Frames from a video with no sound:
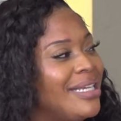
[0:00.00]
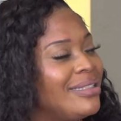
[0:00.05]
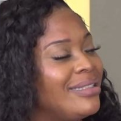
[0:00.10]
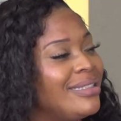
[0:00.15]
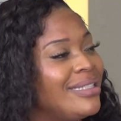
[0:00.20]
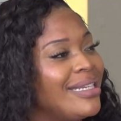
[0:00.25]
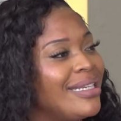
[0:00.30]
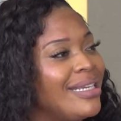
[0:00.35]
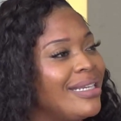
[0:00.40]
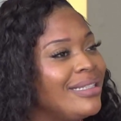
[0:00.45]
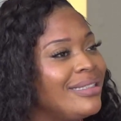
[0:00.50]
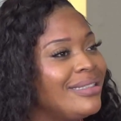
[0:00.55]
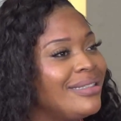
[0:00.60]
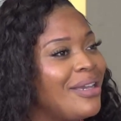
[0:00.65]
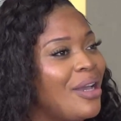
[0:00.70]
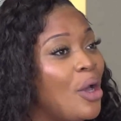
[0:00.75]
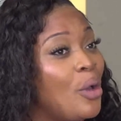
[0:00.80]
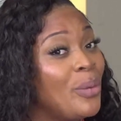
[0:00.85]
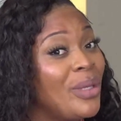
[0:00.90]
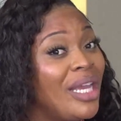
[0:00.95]
Yes, tickets.
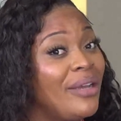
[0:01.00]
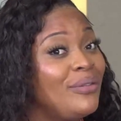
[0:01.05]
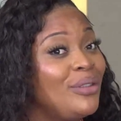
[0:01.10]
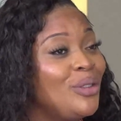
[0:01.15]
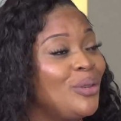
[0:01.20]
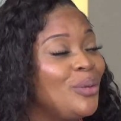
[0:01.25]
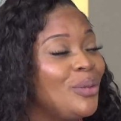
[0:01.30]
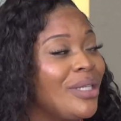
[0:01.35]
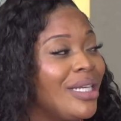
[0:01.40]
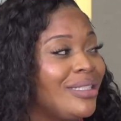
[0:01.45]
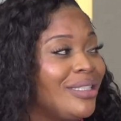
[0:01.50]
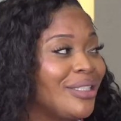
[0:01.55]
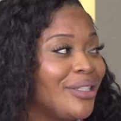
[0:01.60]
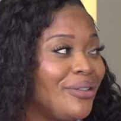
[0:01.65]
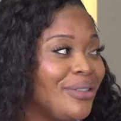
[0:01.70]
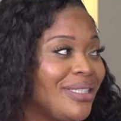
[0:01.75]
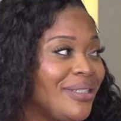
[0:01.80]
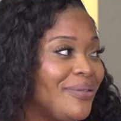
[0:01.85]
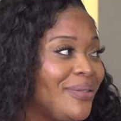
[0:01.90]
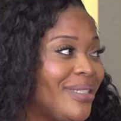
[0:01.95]
Oh, we have 2
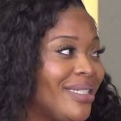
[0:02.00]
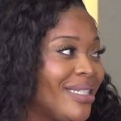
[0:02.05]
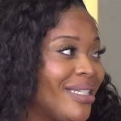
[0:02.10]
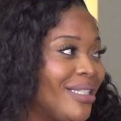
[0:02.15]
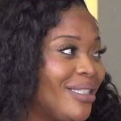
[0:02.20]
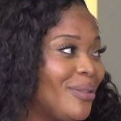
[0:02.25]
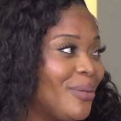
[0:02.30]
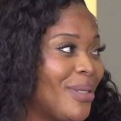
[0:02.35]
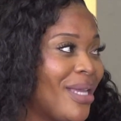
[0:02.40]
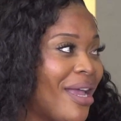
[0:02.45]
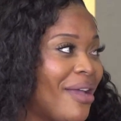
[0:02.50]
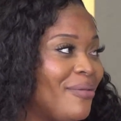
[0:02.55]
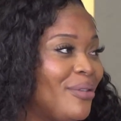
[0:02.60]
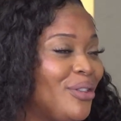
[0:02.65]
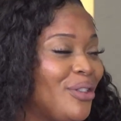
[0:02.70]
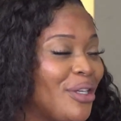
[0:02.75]
categories of tickets. We have